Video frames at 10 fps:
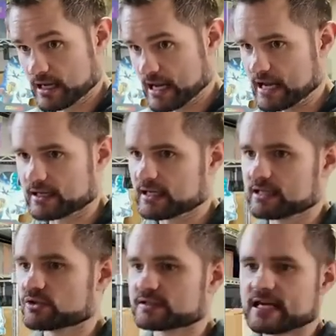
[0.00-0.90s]
And
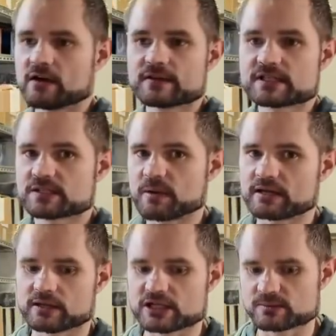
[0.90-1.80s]
again, you can tell this is
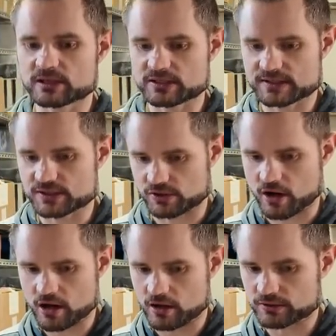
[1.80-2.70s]
speculation because these are
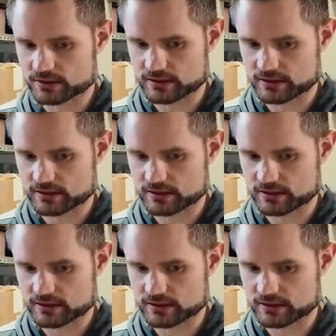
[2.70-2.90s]
all